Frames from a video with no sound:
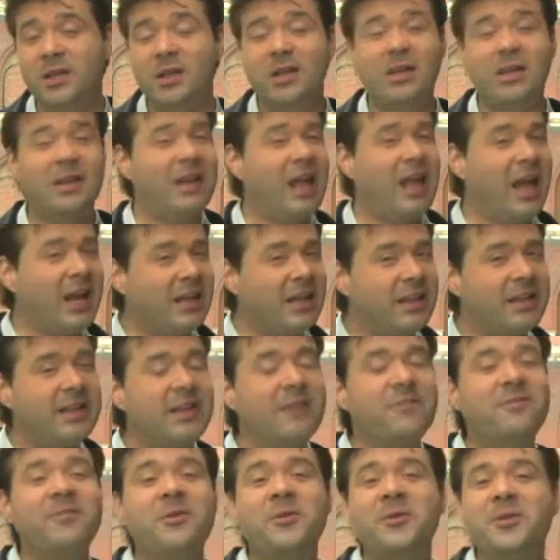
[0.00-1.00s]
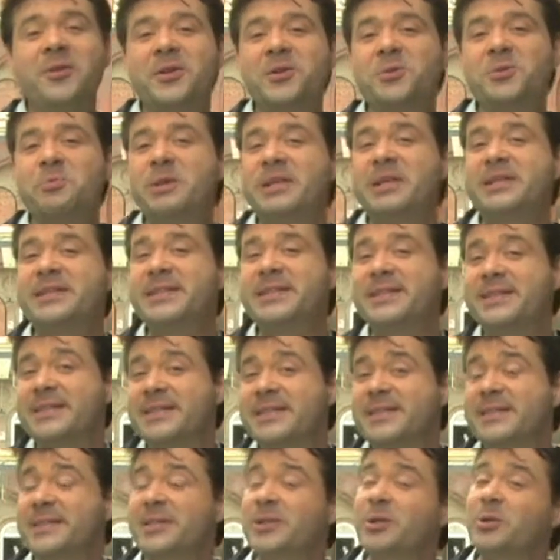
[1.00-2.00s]
Luckily, a few of those
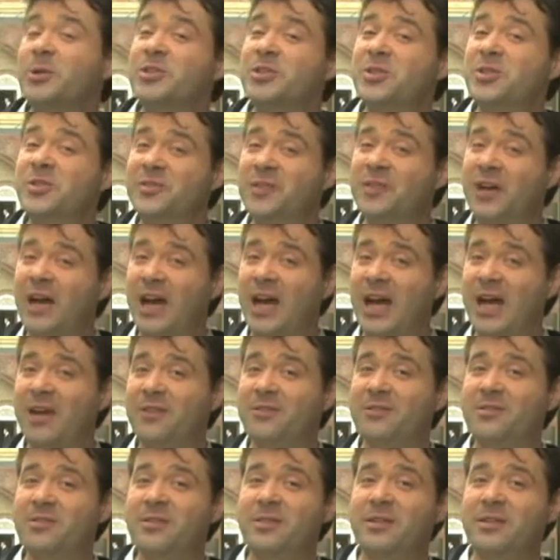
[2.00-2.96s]
businesses still survive.